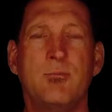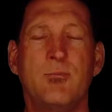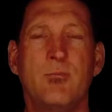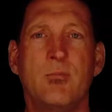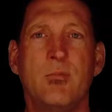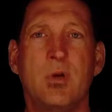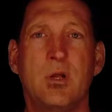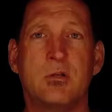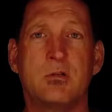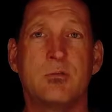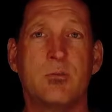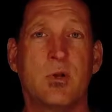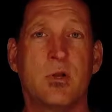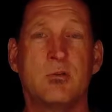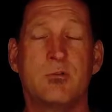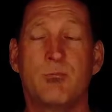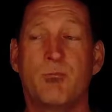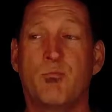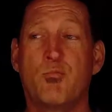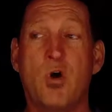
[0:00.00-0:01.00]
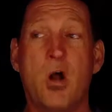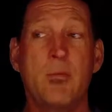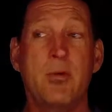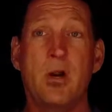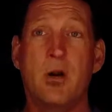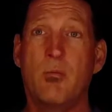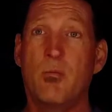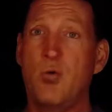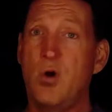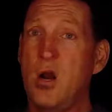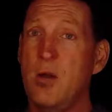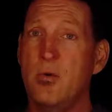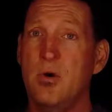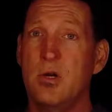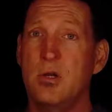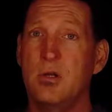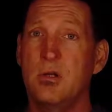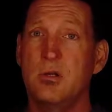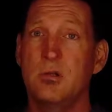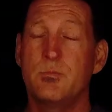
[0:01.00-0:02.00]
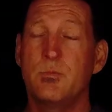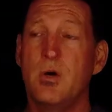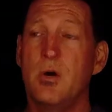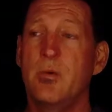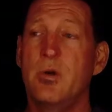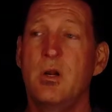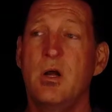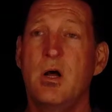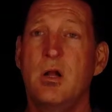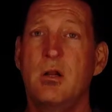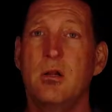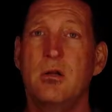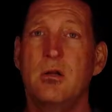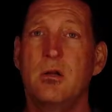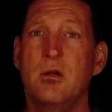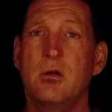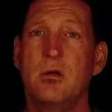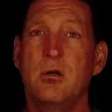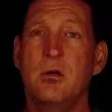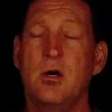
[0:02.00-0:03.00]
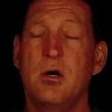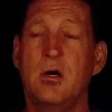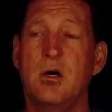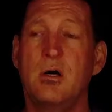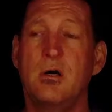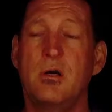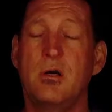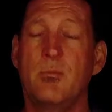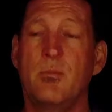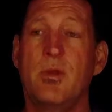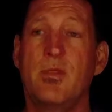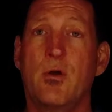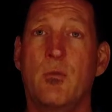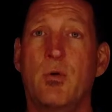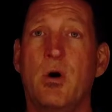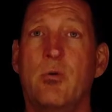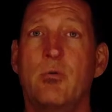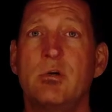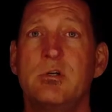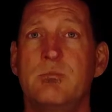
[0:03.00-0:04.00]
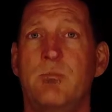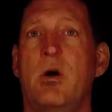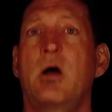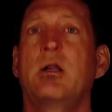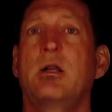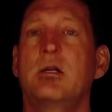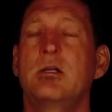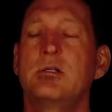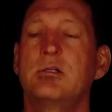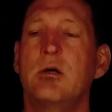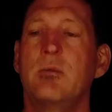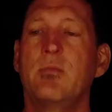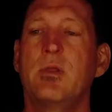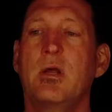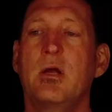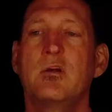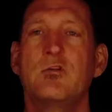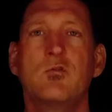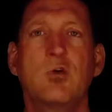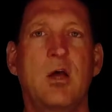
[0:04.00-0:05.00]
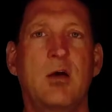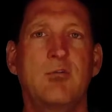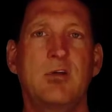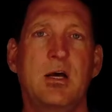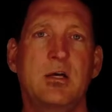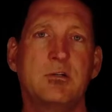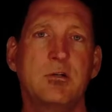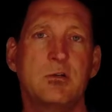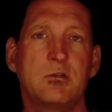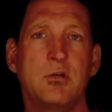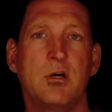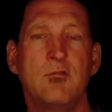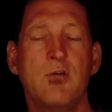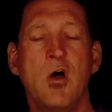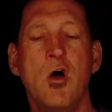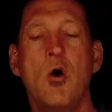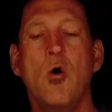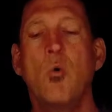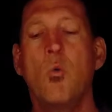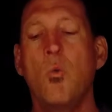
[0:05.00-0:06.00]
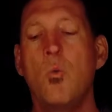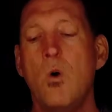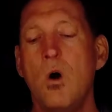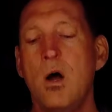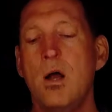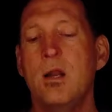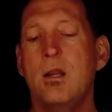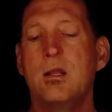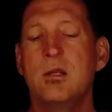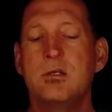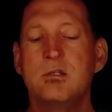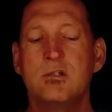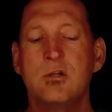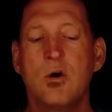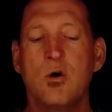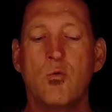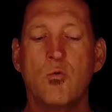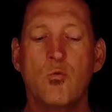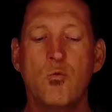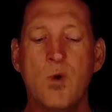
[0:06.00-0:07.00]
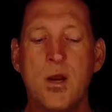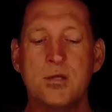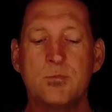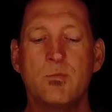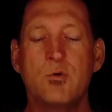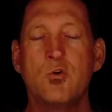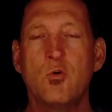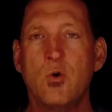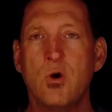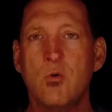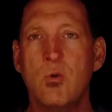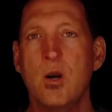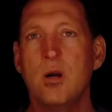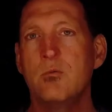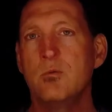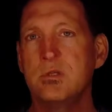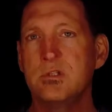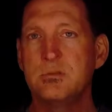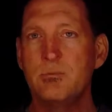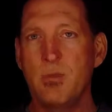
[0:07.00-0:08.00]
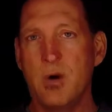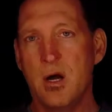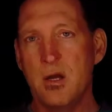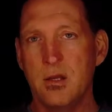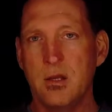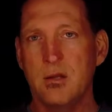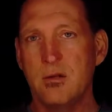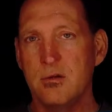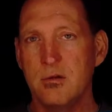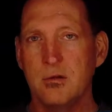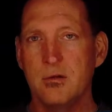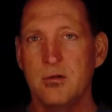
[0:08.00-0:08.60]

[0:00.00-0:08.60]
it's probably not a primary, it's probably not but they're probably responding to something. And so you have to ask yourself, what is their respiratory rate responding to?